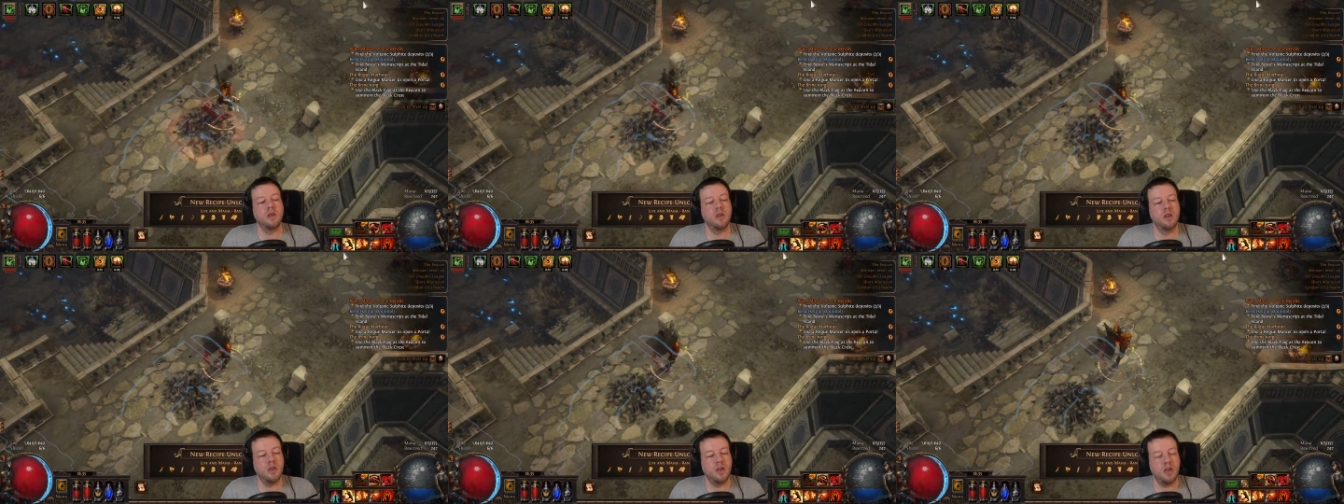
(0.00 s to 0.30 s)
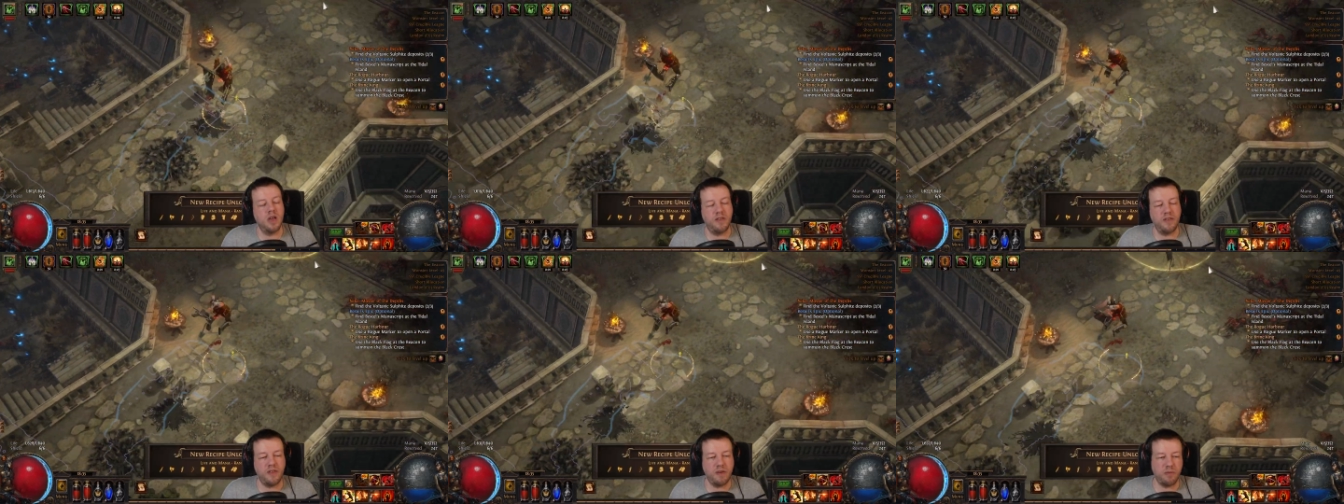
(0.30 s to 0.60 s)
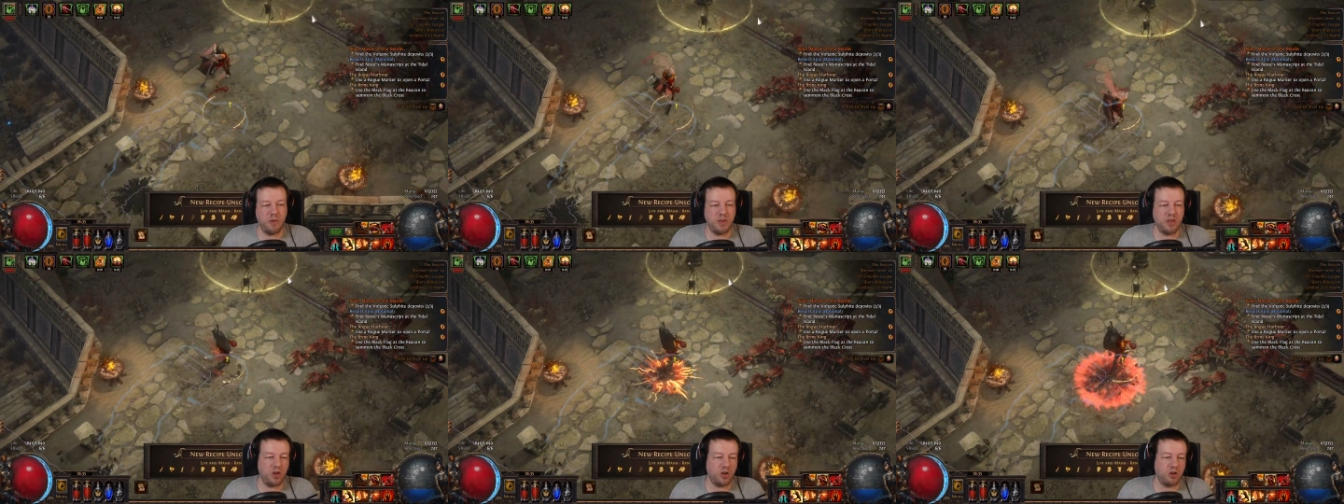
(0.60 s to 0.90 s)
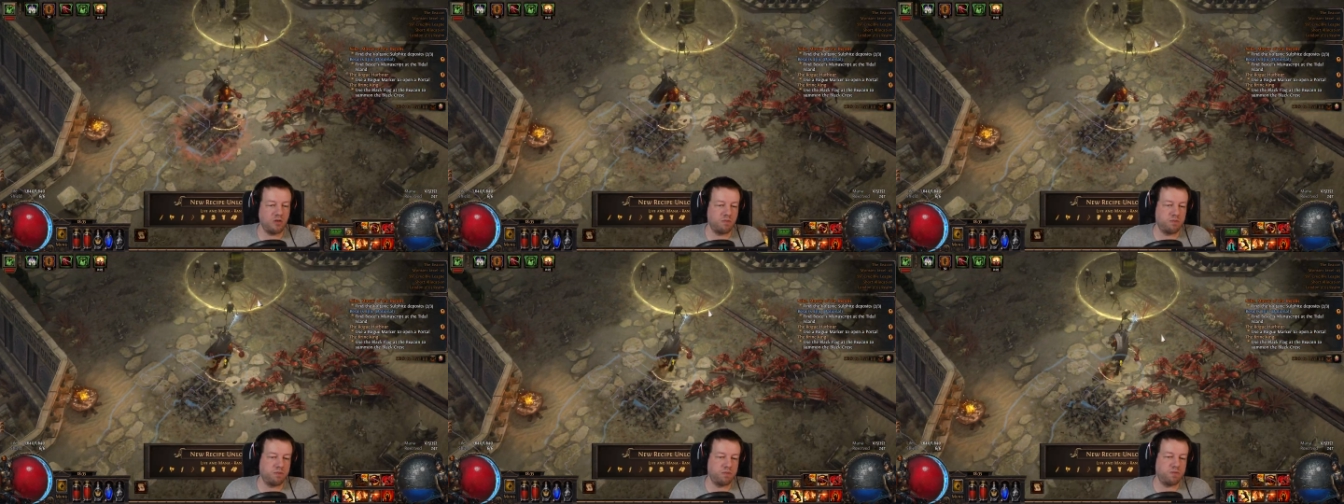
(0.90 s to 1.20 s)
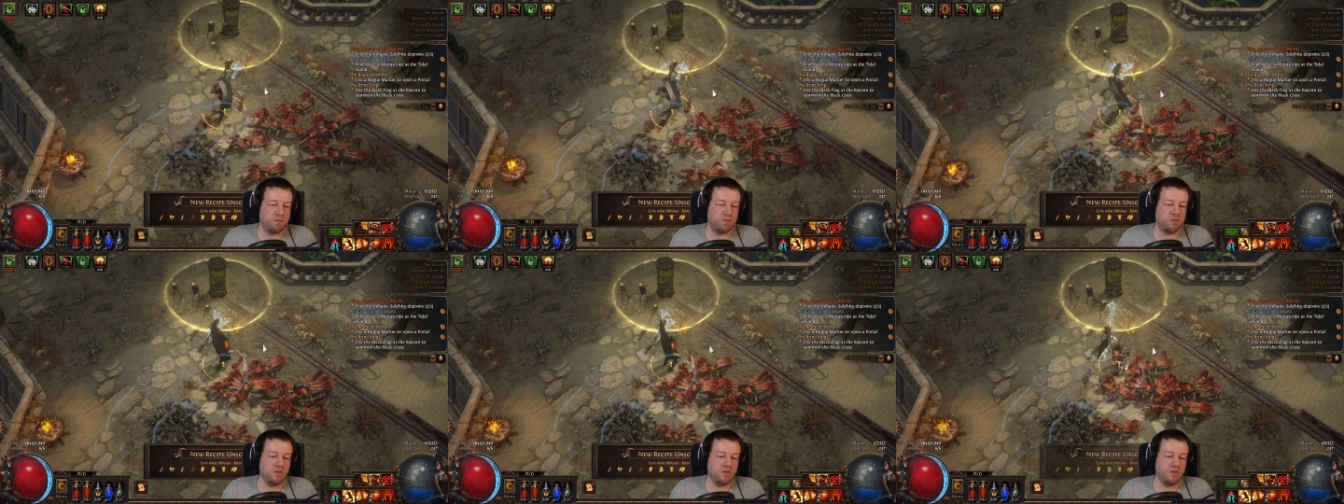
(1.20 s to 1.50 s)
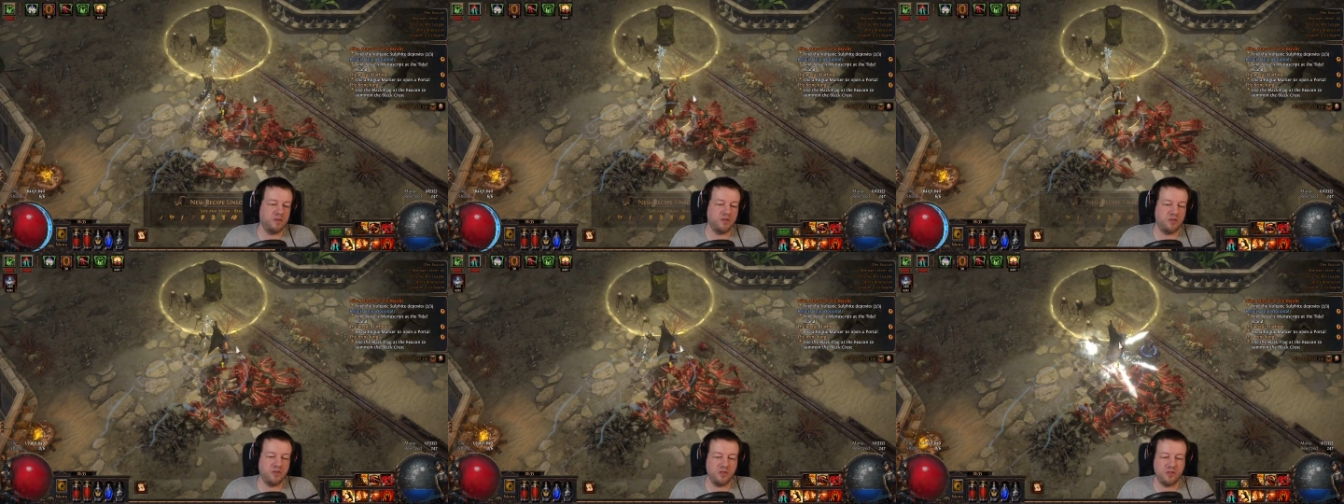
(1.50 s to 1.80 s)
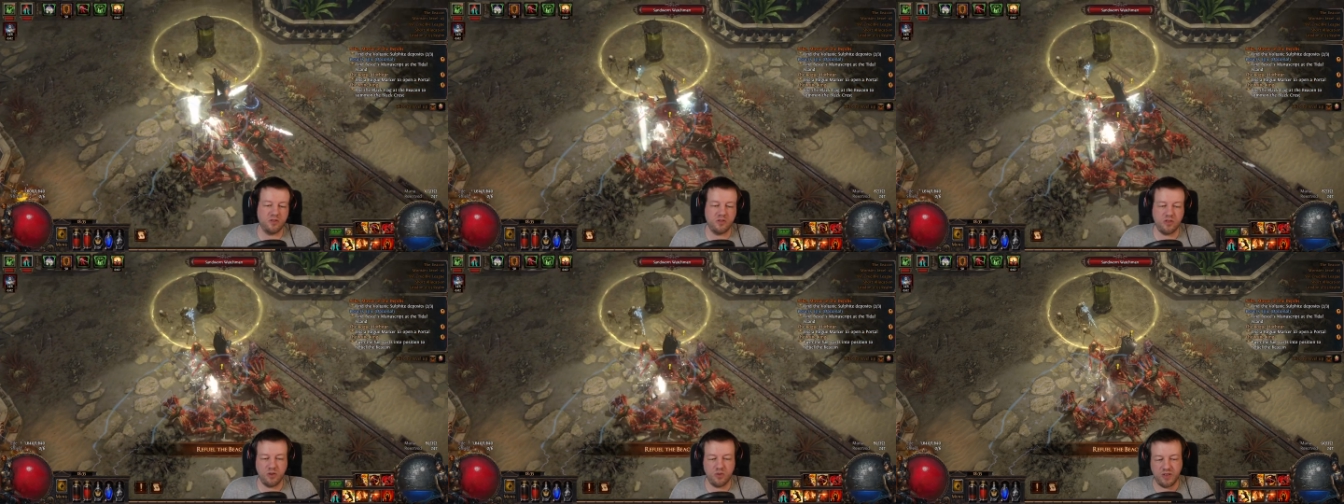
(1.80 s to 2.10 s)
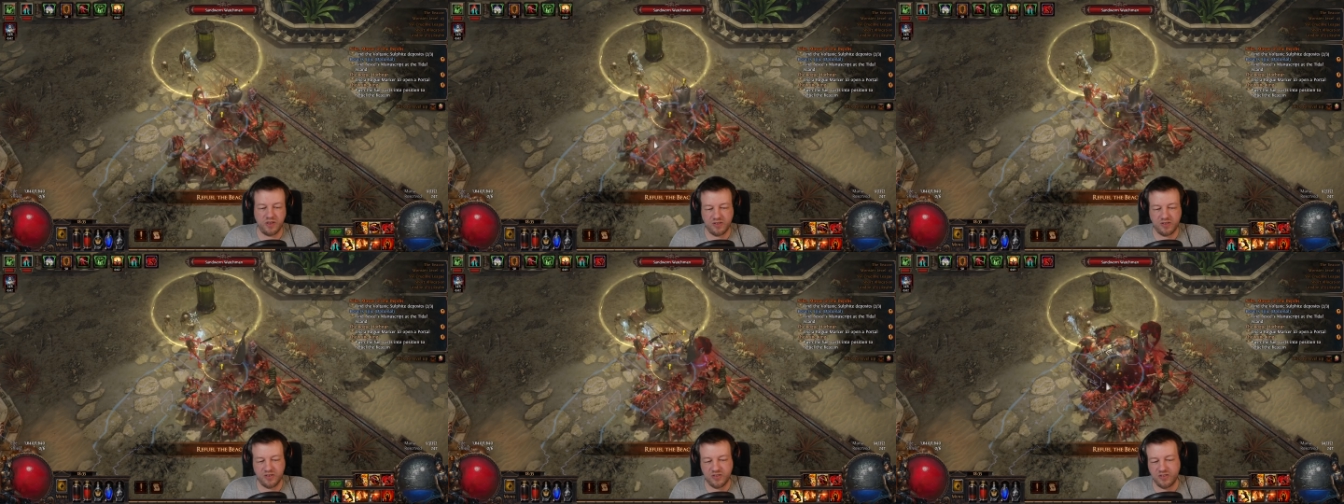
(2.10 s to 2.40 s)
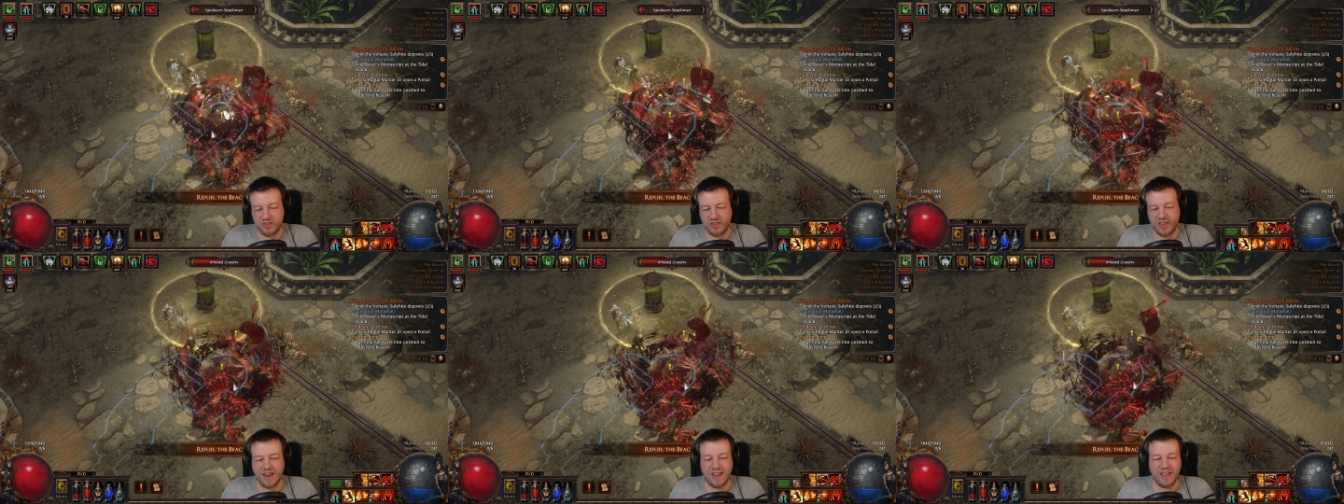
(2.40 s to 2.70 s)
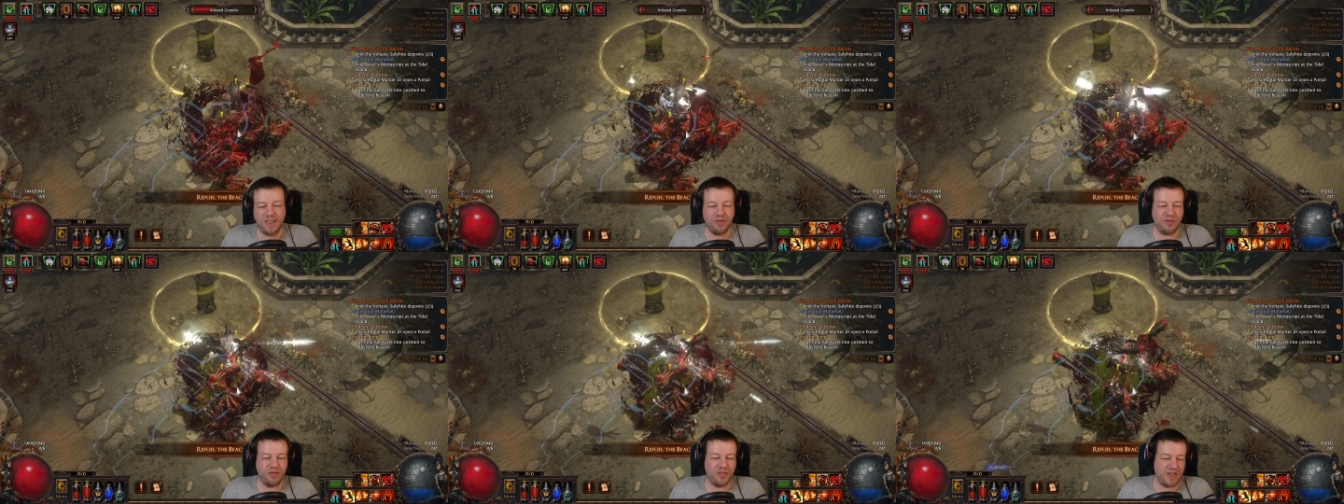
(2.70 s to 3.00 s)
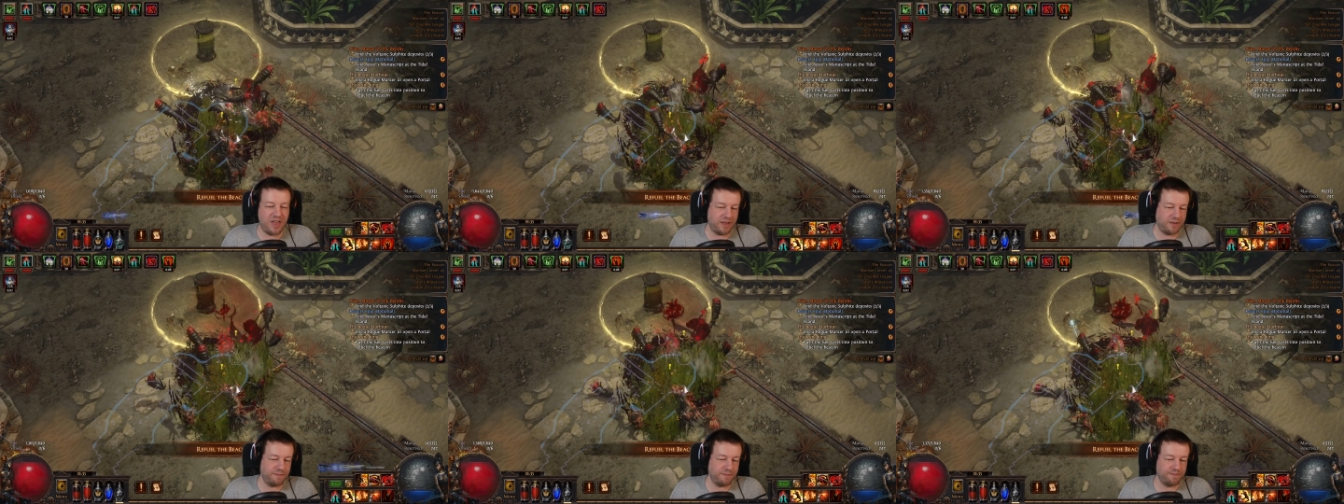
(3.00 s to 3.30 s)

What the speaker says: And then we got to do this silly thing.